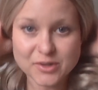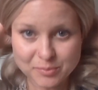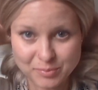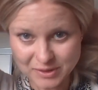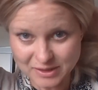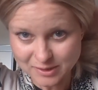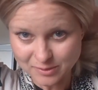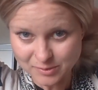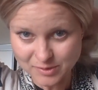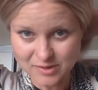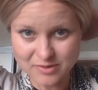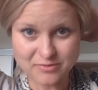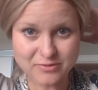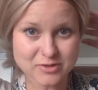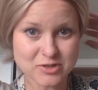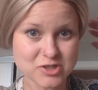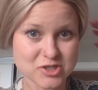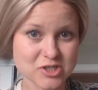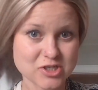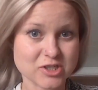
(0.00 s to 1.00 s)
to play with
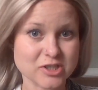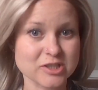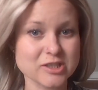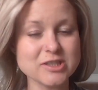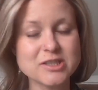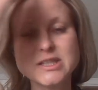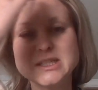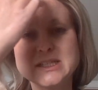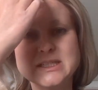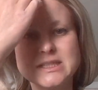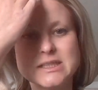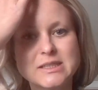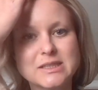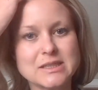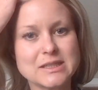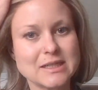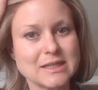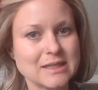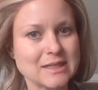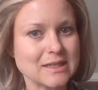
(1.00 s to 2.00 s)
for sure.
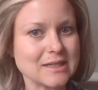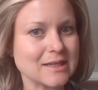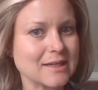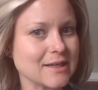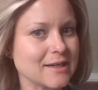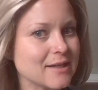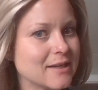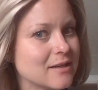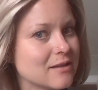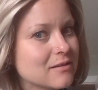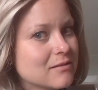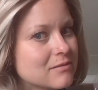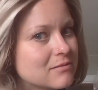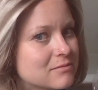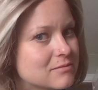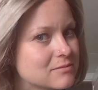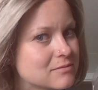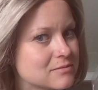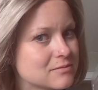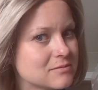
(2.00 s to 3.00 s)
I
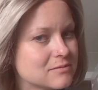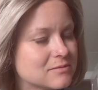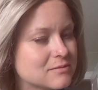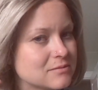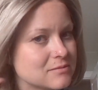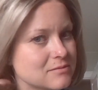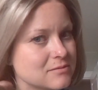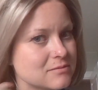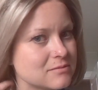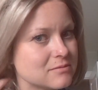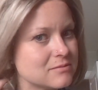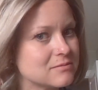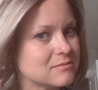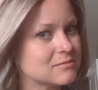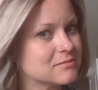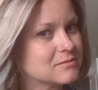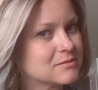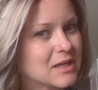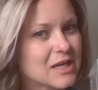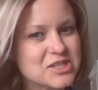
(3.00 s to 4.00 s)

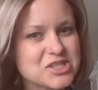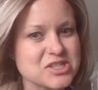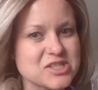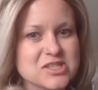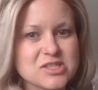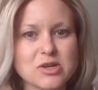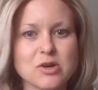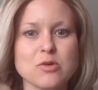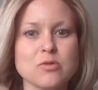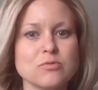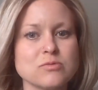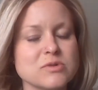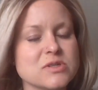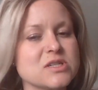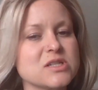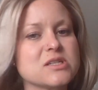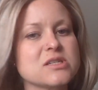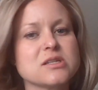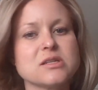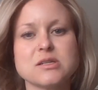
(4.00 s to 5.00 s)
just
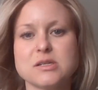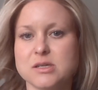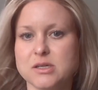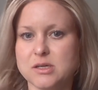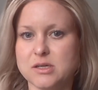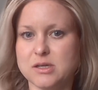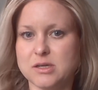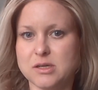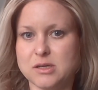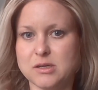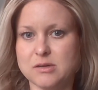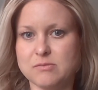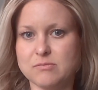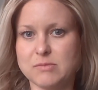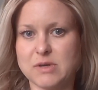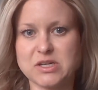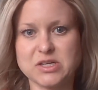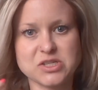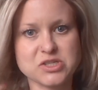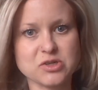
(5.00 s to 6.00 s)
don't
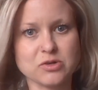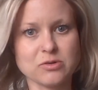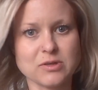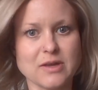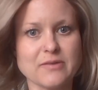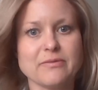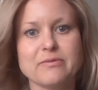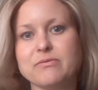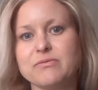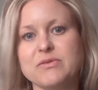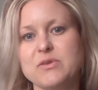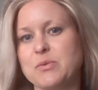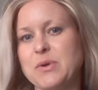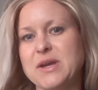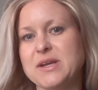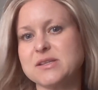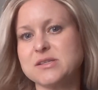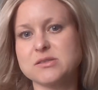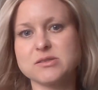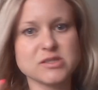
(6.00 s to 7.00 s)
like the way
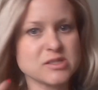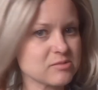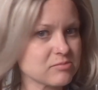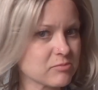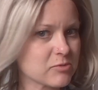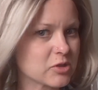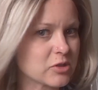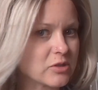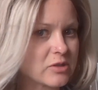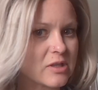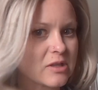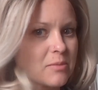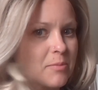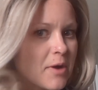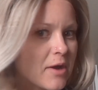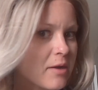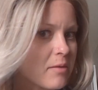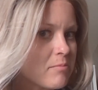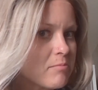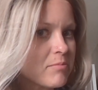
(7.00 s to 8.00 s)
it's curled at the
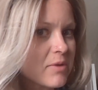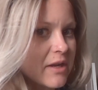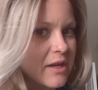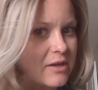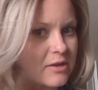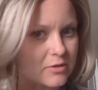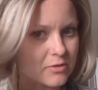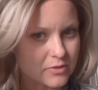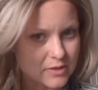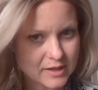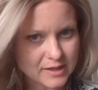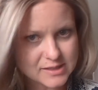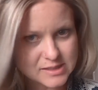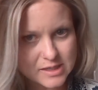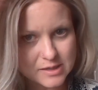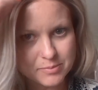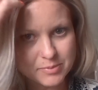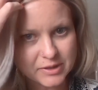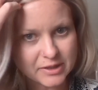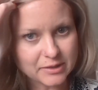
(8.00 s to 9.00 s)
bottom, but I know that as
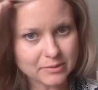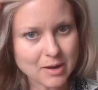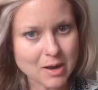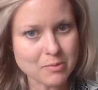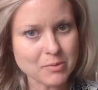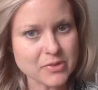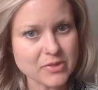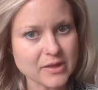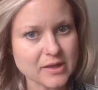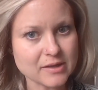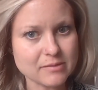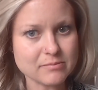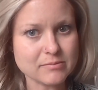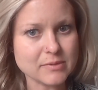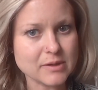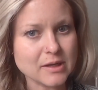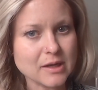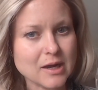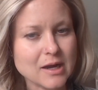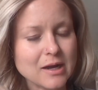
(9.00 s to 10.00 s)
I play around with it
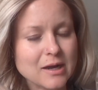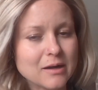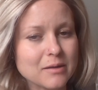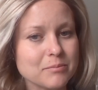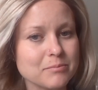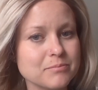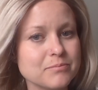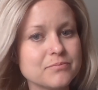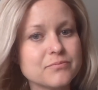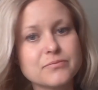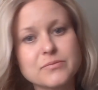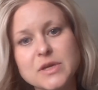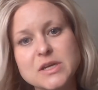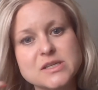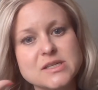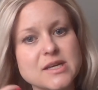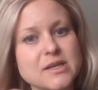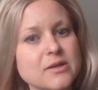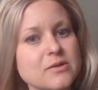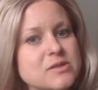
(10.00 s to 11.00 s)
and
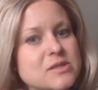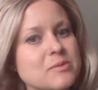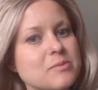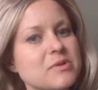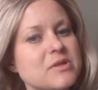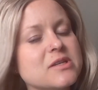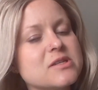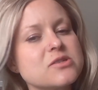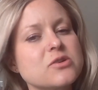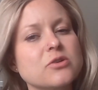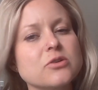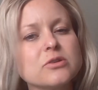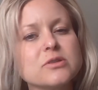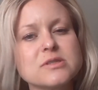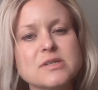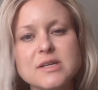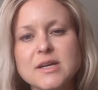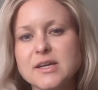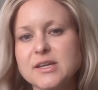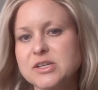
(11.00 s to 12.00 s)
take out some of these curls
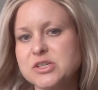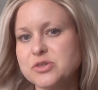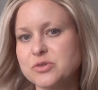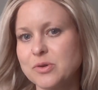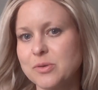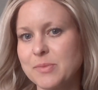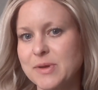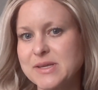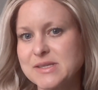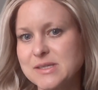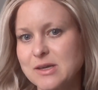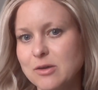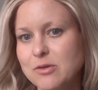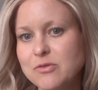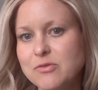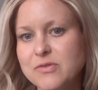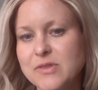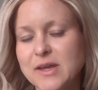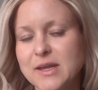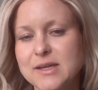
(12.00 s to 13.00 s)
and kind of do it
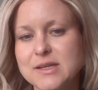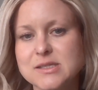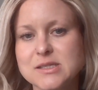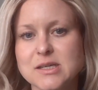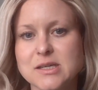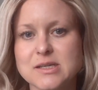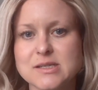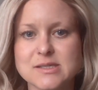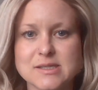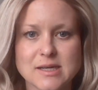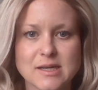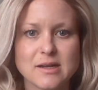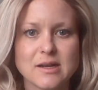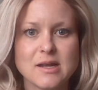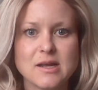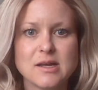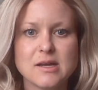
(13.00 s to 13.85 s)
myself, that it's gonna sit